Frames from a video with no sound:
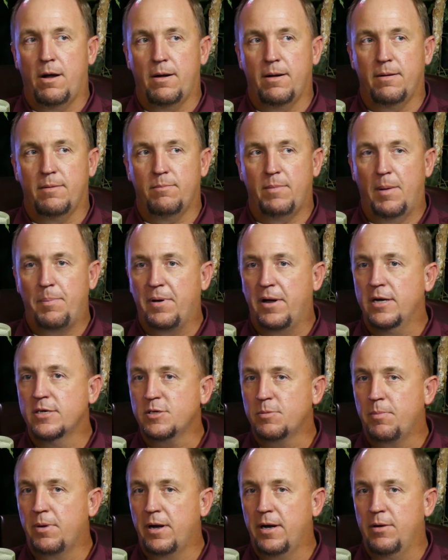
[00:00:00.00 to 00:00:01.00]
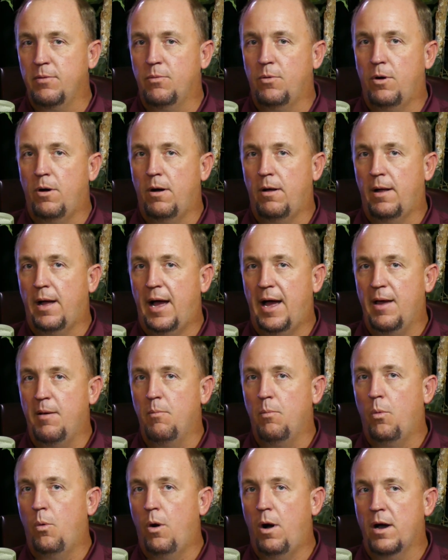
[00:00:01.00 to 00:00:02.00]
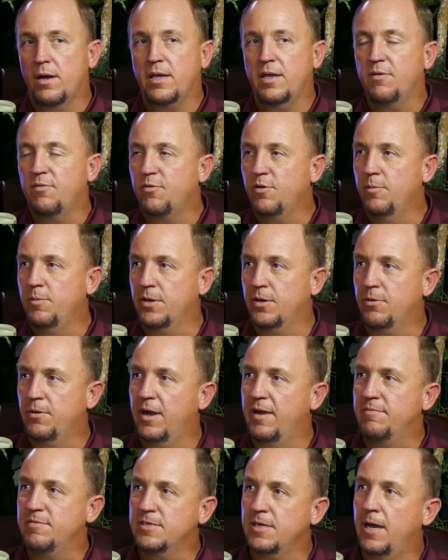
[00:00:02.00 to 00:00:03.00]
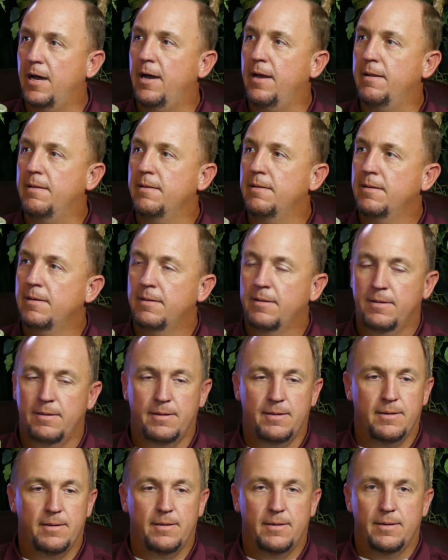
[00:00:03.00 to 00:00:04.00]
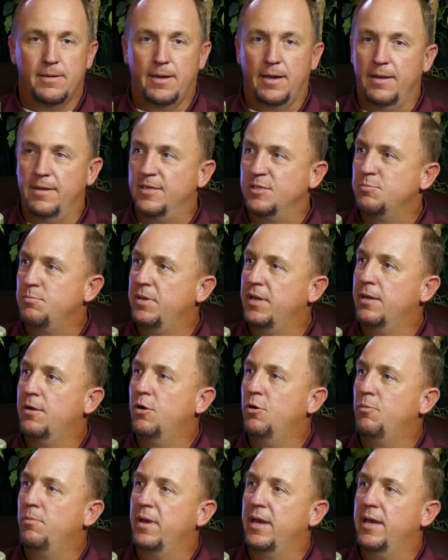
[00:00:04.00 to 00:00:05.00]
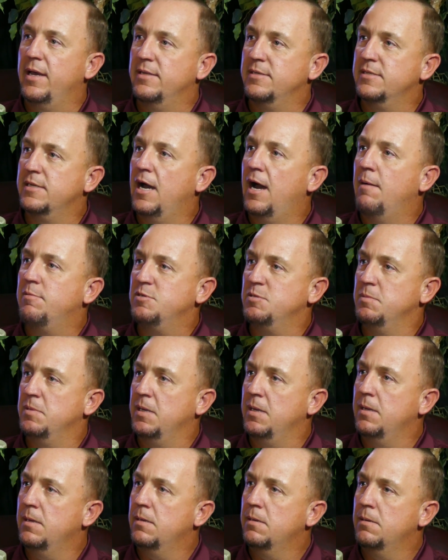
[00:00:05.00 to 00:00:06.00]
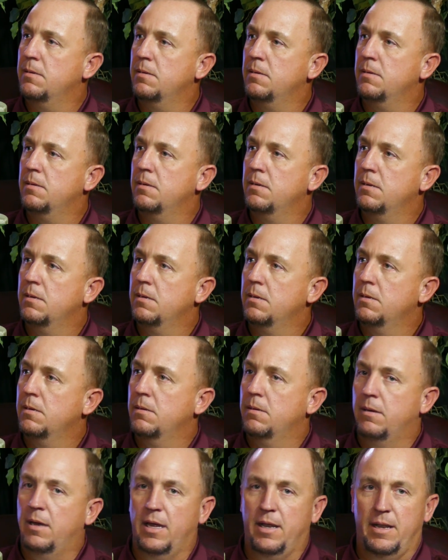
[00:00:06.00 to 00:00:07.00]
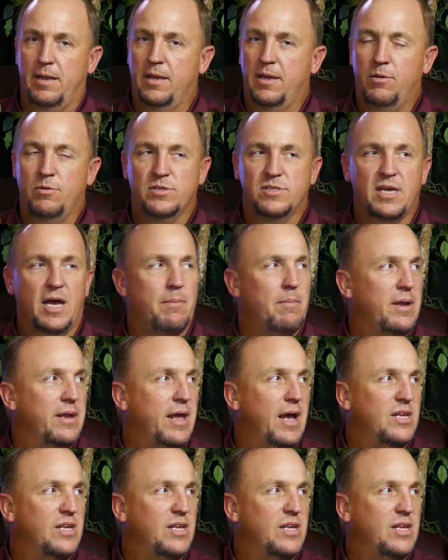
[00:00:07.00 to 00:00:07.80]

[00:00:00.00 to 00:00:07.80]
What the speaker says: My parents are buried in Wall. I am walking from the graveside, and this big old man stops me. And he was at my dad's